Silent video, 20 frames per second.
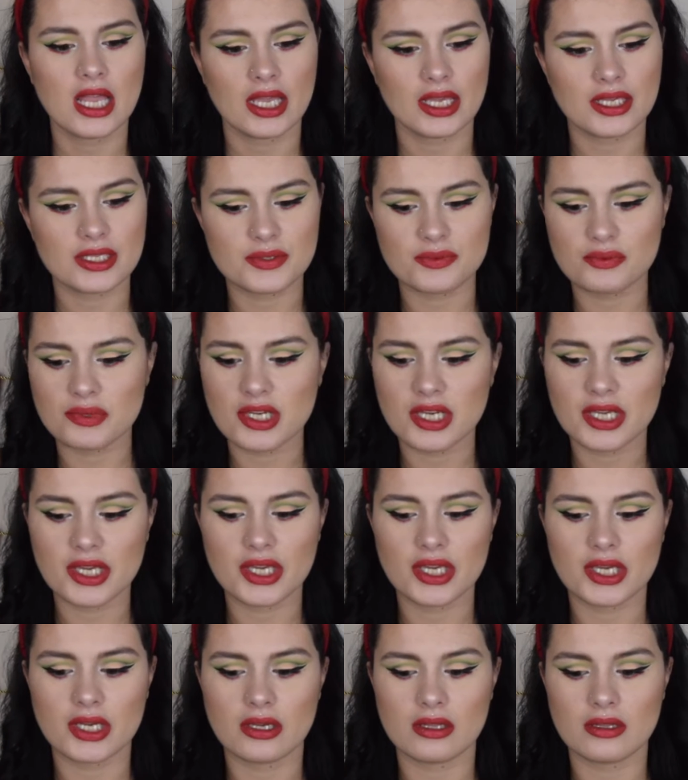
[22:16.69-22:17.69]
It's really
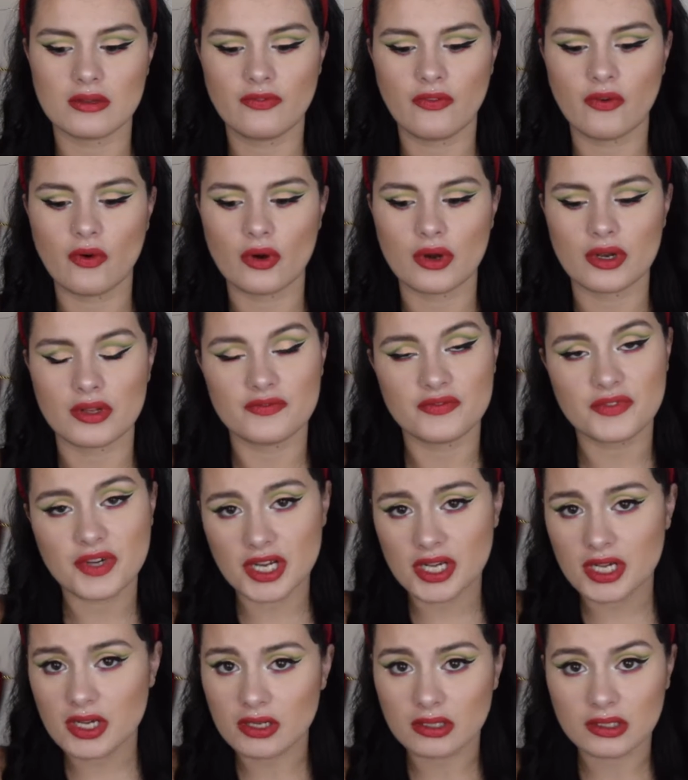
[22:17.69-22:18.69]
good for the
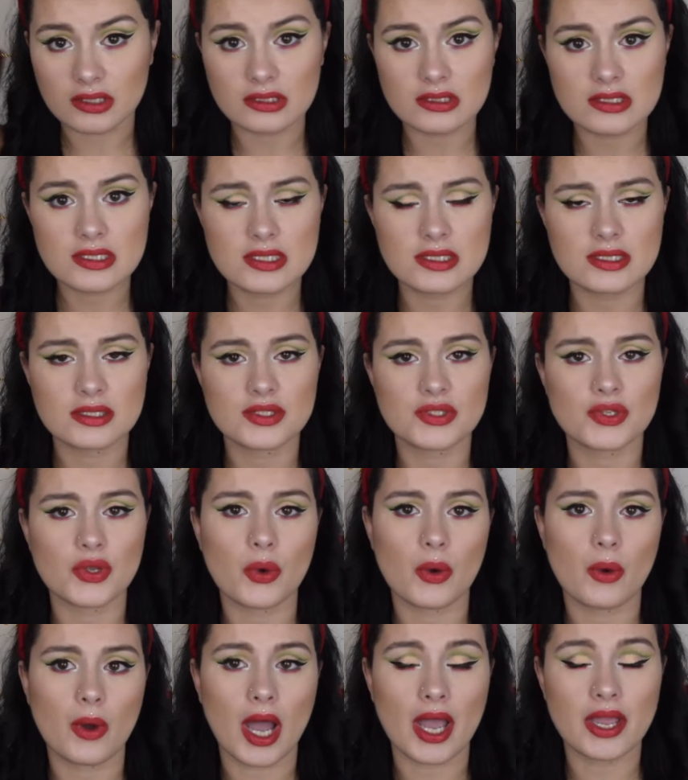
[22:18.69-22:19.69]
wrinkles,
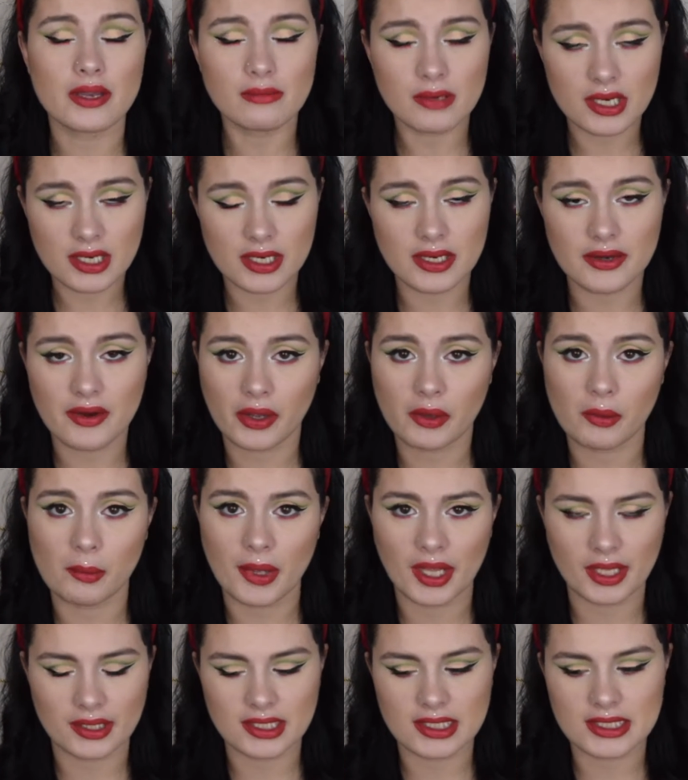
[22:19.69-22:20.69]
so I really
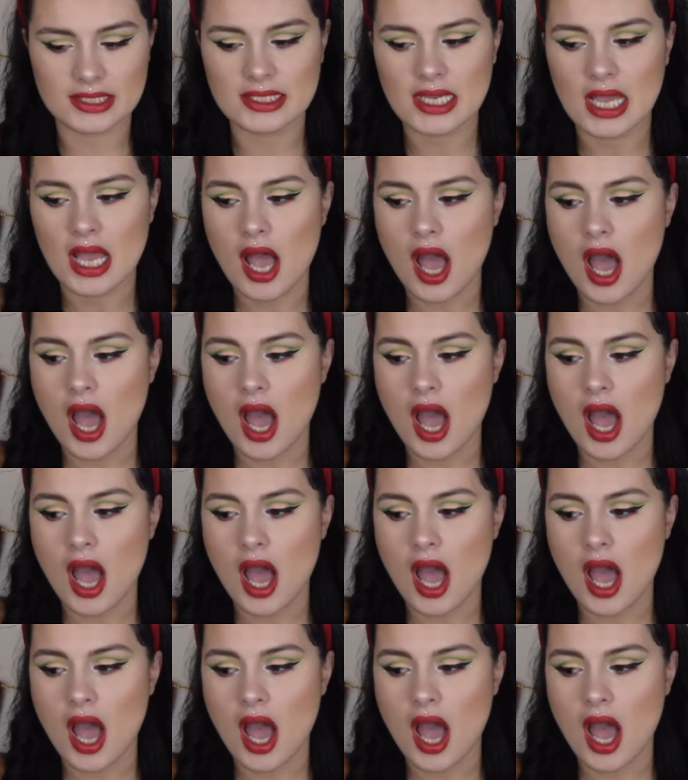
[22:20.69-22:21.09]
recommend it.